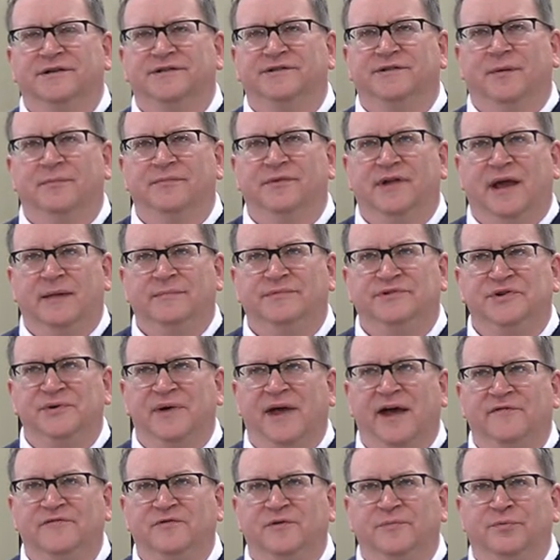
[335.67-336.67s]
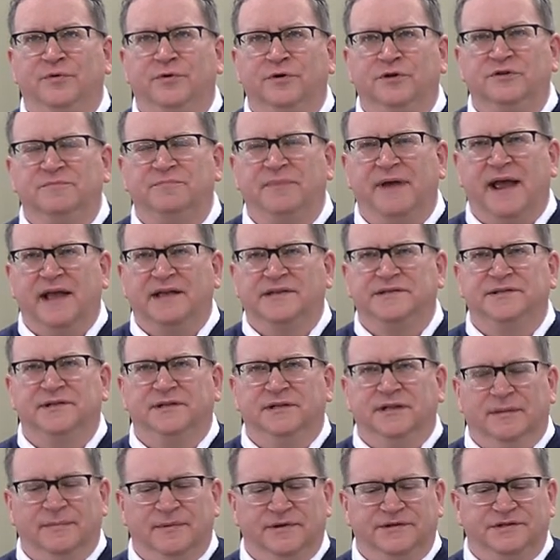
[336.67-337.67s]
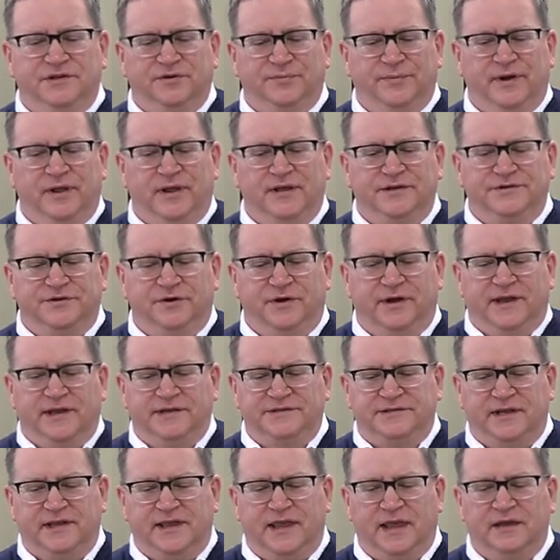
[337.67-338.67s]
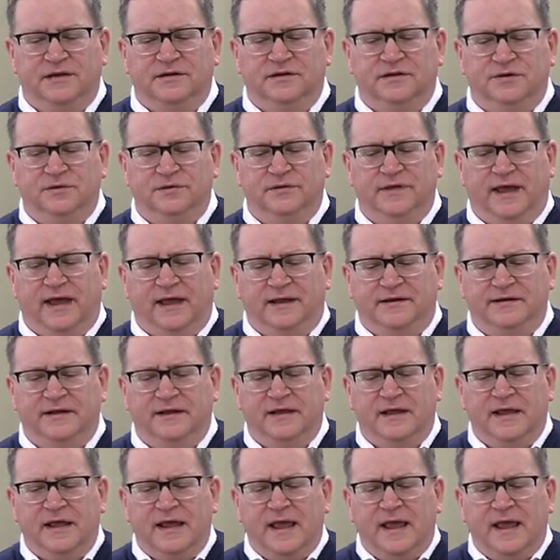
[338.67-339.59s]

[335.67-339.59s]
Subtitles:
is sometimes you have to push past the limits and realize, oh, I guess I can't do that.